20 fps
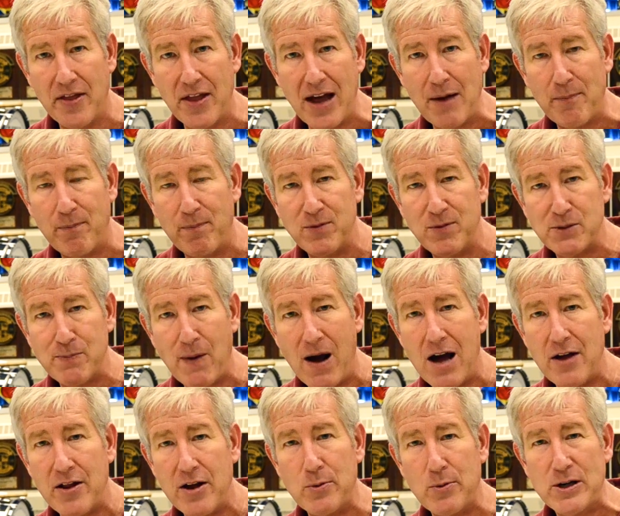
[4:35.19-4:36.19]
That
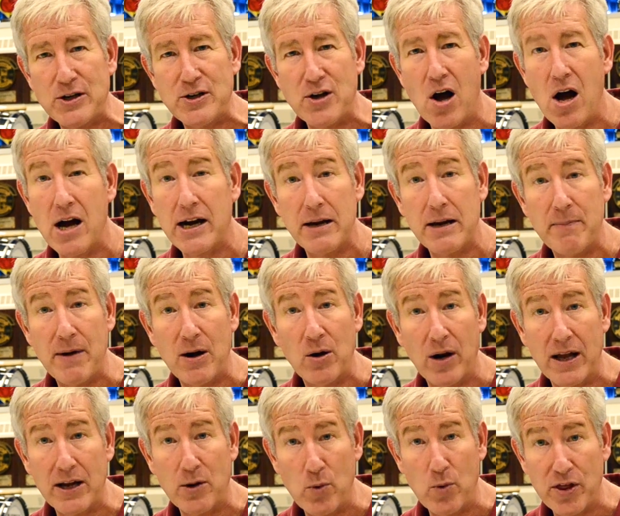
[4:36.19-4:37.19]
spot that we were talking about,
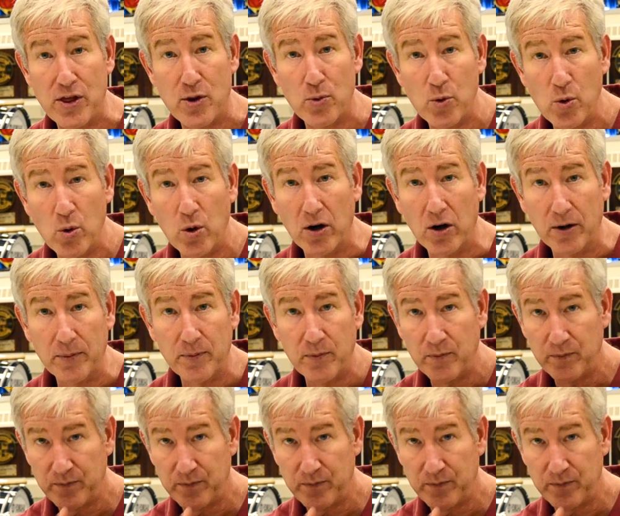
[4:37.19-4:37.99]
like with the ruler.